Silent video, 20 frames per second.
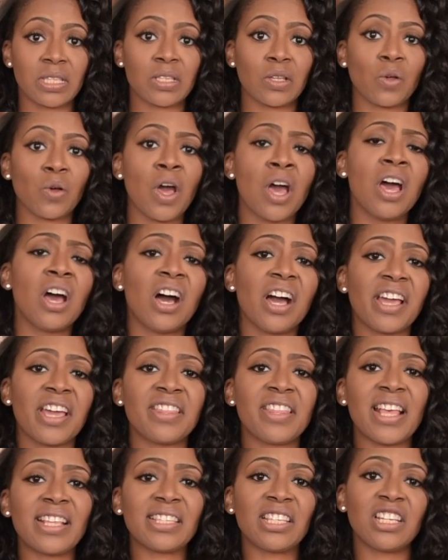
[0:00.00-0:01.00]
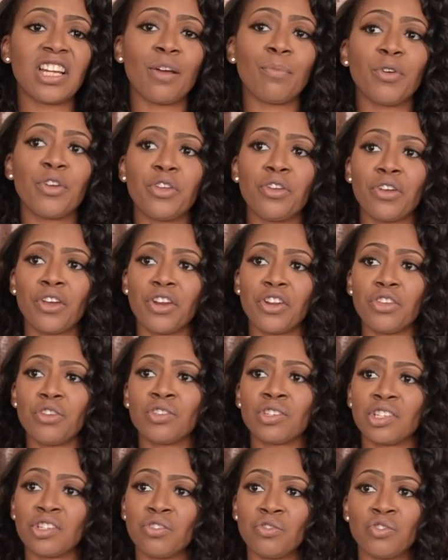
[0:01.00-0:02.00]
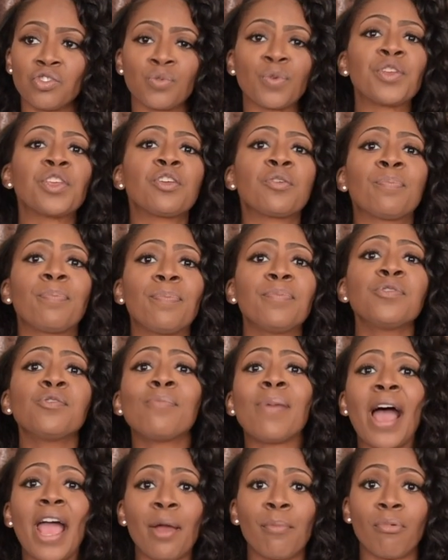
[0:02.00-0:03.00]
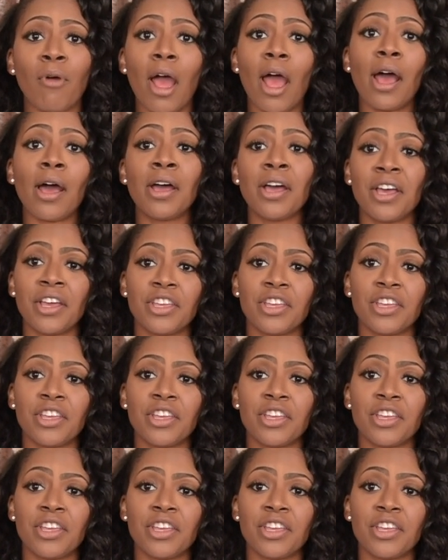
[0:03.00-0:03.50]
So again, that's the number you're going to usually use when you buy a bra.